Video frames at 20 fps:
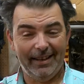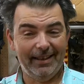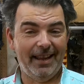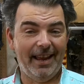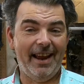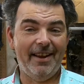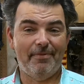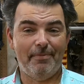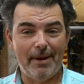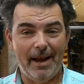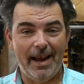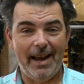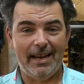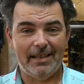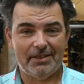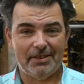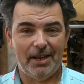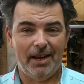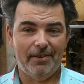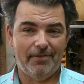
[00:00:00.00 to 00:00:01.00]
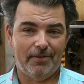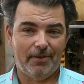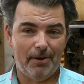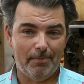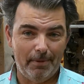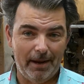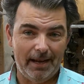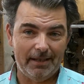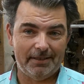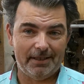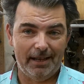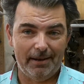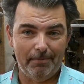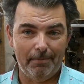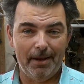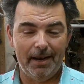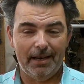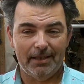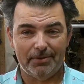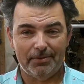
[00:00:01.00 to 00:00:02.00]
laughed my ass off for about 10
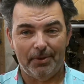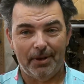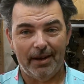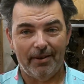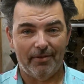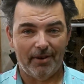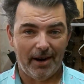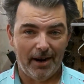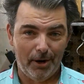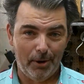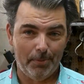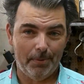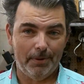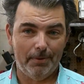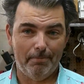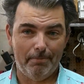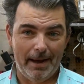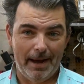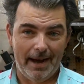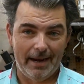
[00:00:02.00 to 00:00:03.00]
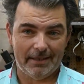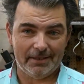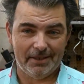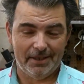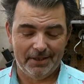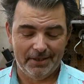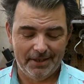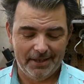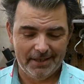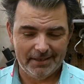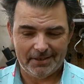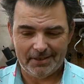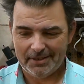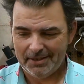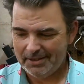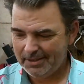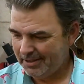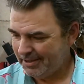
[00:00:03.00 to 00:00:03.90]
minutes whenever I opened the box on this.